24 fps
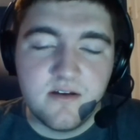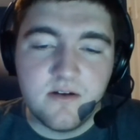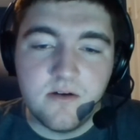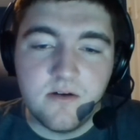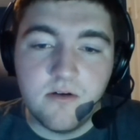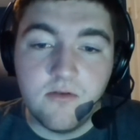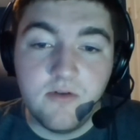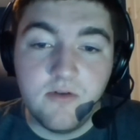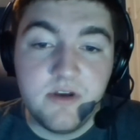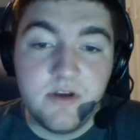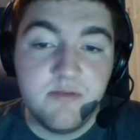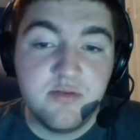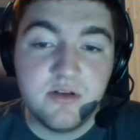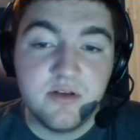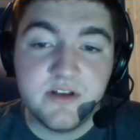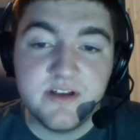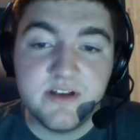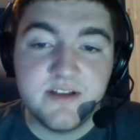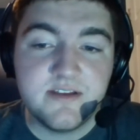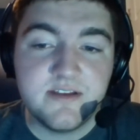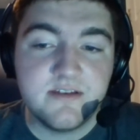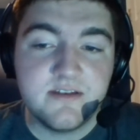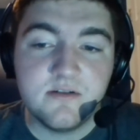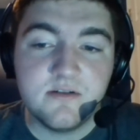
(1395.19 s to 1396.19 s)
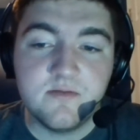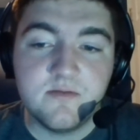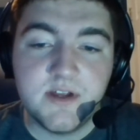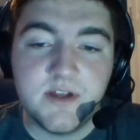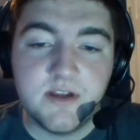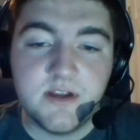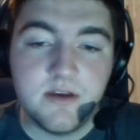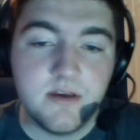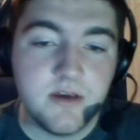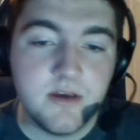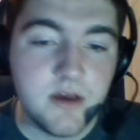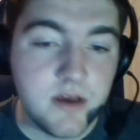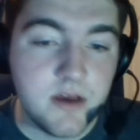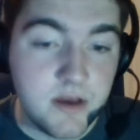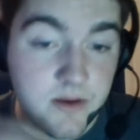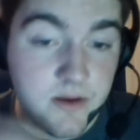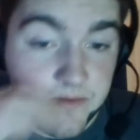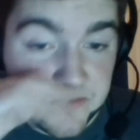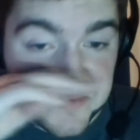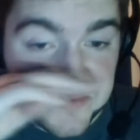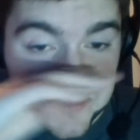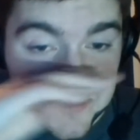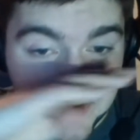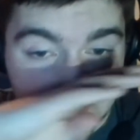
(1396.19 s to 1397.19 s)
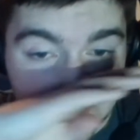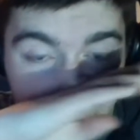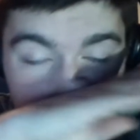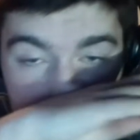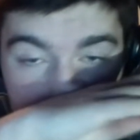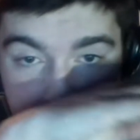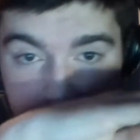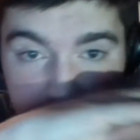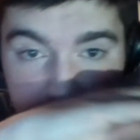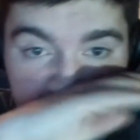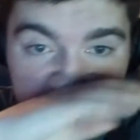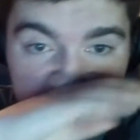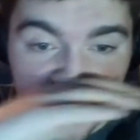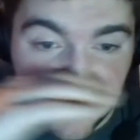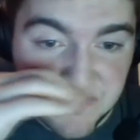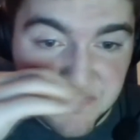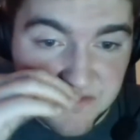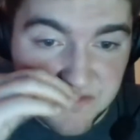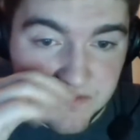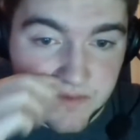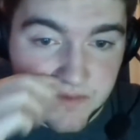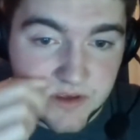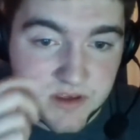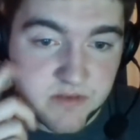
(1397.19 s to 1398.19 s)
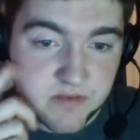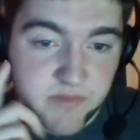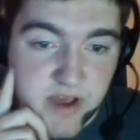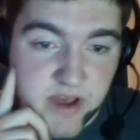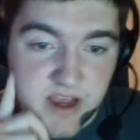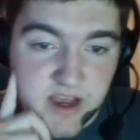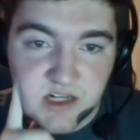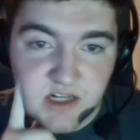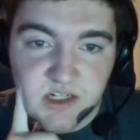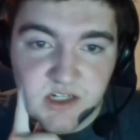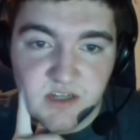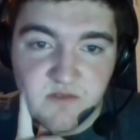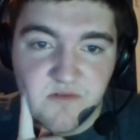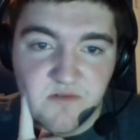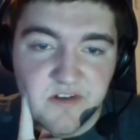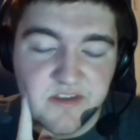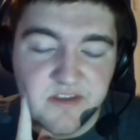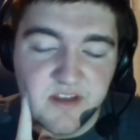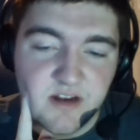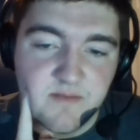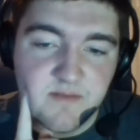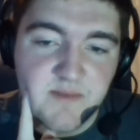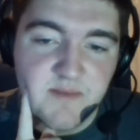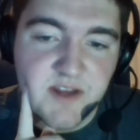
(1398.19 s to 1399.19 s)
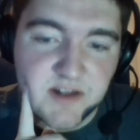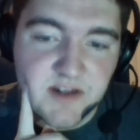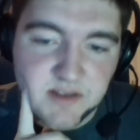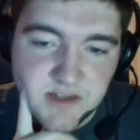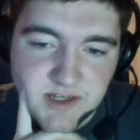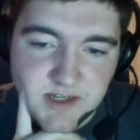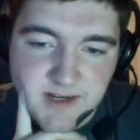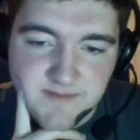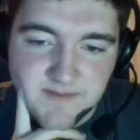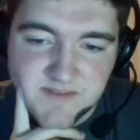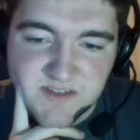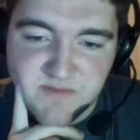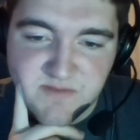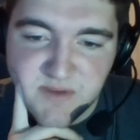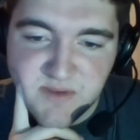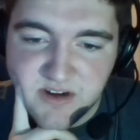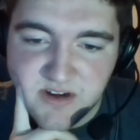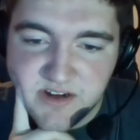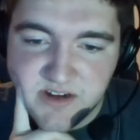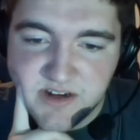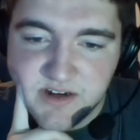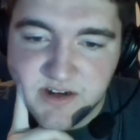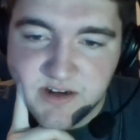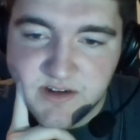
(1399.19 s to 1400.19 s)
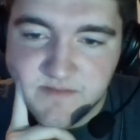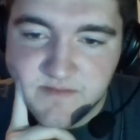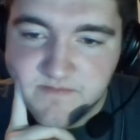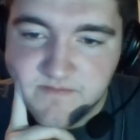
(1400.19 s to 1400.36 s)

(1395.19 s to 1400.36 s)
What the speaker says: we played so many games. I mean, Smash is one that immediately comes to mind.